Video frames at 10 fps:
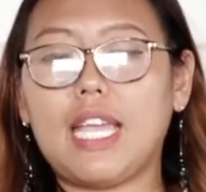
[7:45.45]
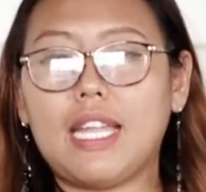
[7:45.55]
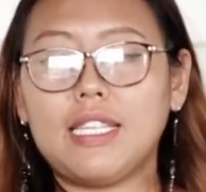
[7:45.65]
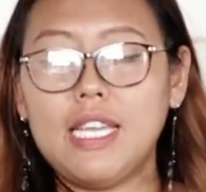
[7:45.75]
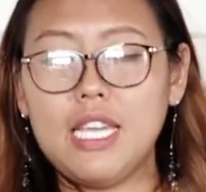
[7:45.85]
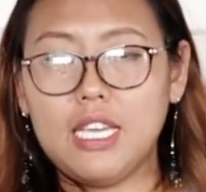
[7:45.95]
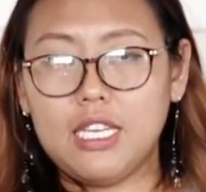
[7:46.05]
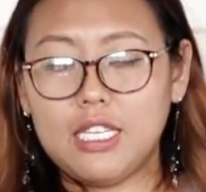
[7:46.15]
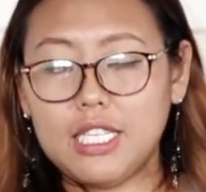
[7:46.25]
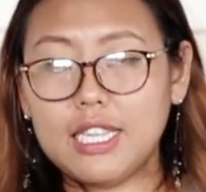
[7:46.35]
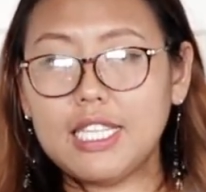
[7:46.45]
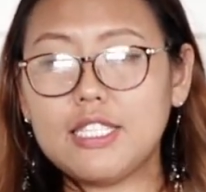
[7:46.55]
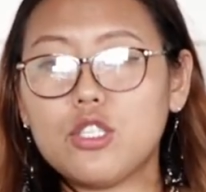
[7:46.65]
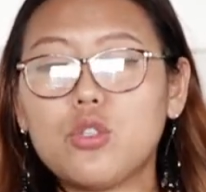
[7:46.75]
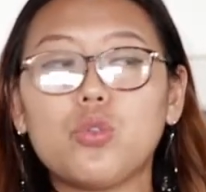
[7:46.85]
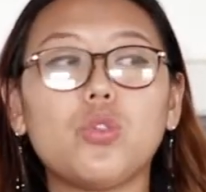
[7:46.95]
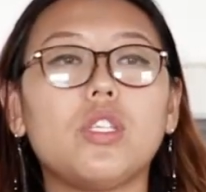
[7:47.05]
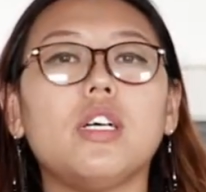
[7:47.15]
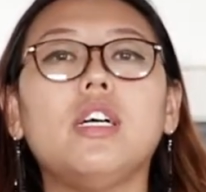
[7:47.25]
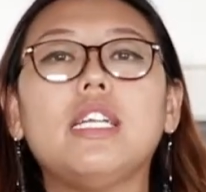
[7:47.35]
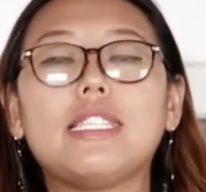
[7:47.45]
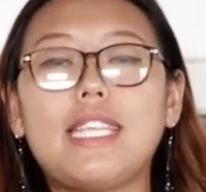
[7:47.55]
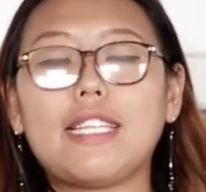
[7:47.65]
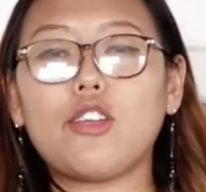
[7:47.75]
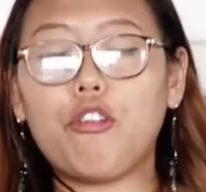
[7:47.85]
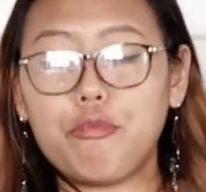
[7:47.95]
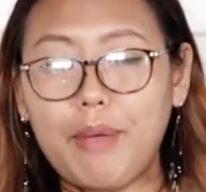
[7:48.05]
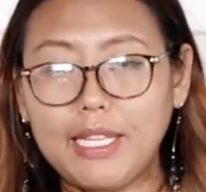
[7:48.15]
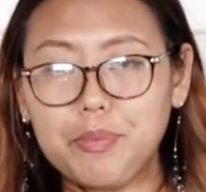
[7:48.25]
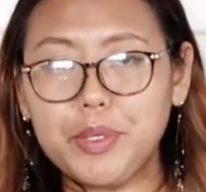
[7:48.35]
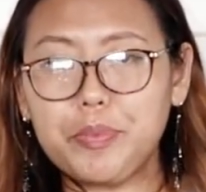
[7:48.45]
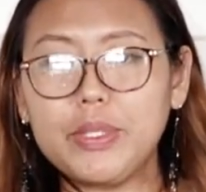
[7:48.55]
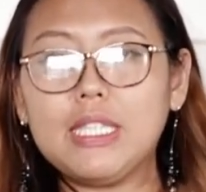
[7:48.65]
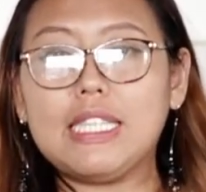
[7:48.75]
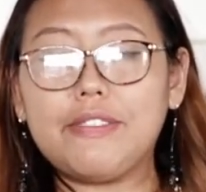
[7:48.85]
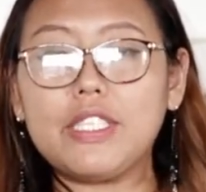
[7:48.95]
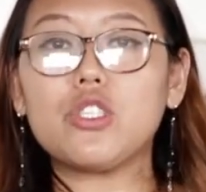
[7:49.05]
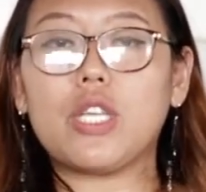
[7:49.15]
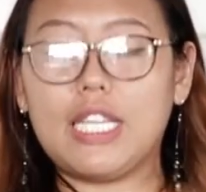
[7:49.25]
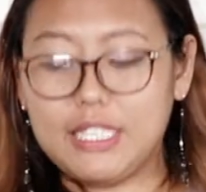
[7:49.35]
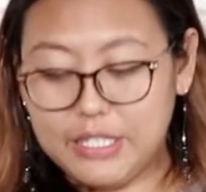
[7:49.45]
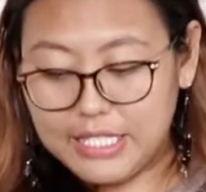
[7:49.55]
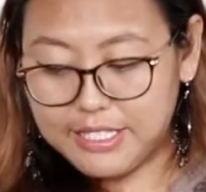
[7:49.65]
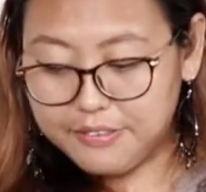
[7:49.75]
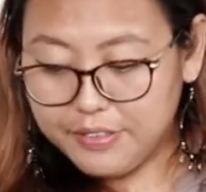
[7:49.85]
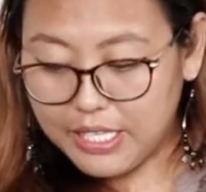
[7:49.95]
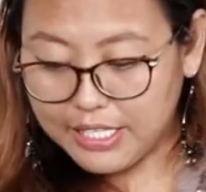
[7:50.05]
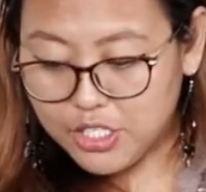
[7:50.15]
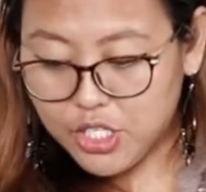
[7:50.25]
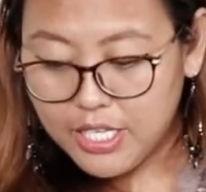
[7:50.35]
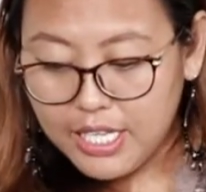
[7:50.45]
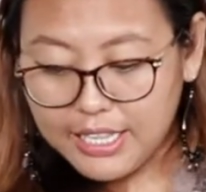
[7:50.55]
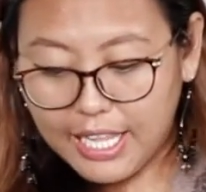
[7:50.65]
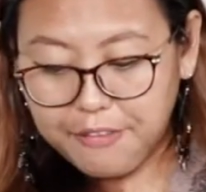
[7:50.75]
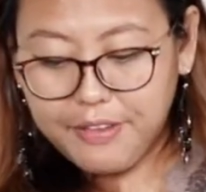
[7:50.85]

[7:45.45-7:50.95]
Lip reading: and it leads to the death of many people living together in the village. Life